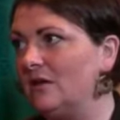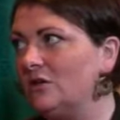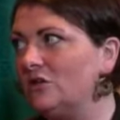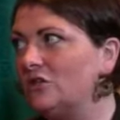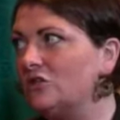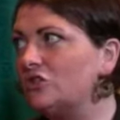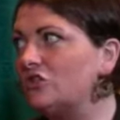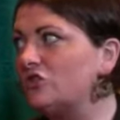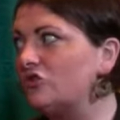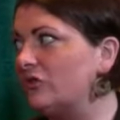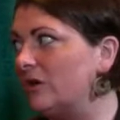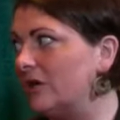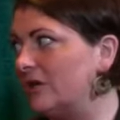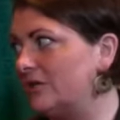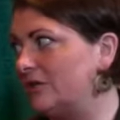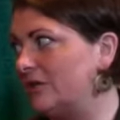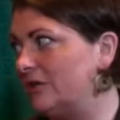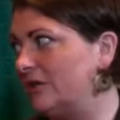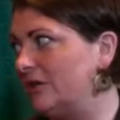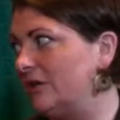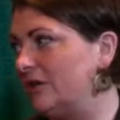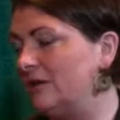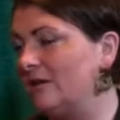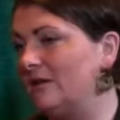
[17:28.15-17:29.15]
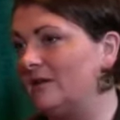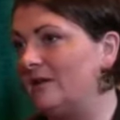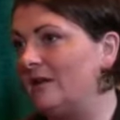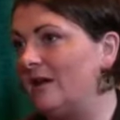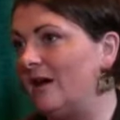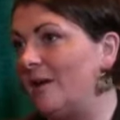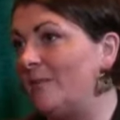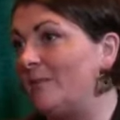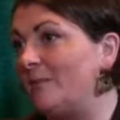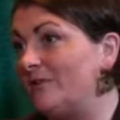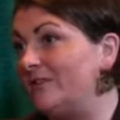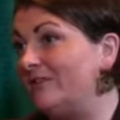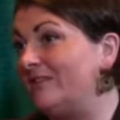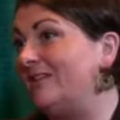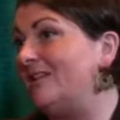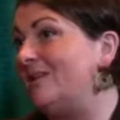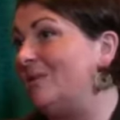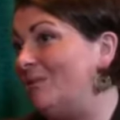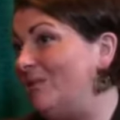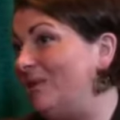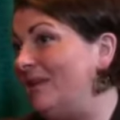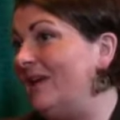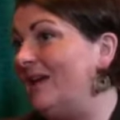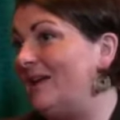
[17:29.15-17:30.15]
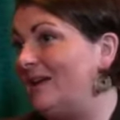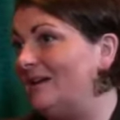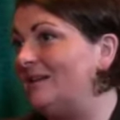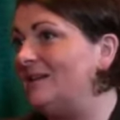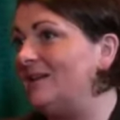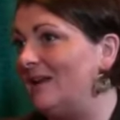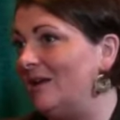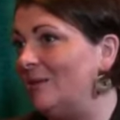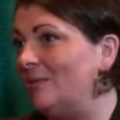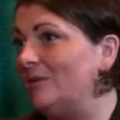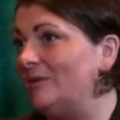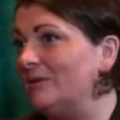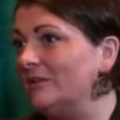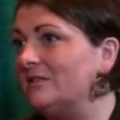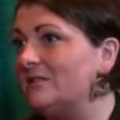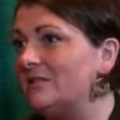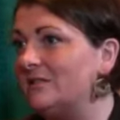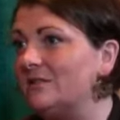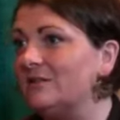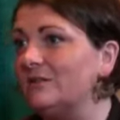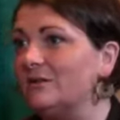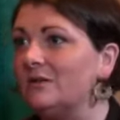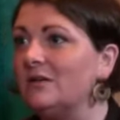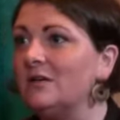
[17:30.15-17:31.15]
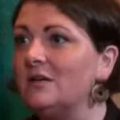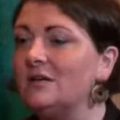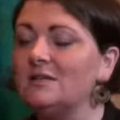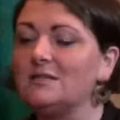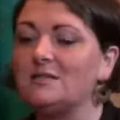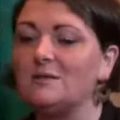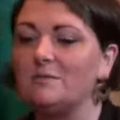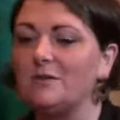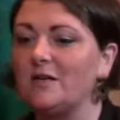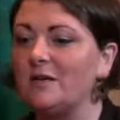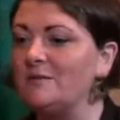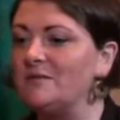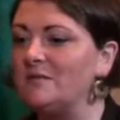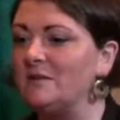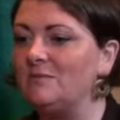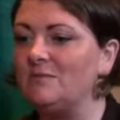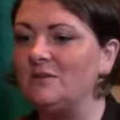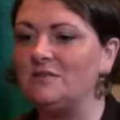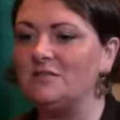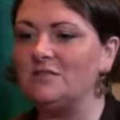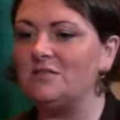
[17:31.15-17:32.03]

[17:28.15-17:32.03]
structure the opportunity to be at a table, too. Sometimes it means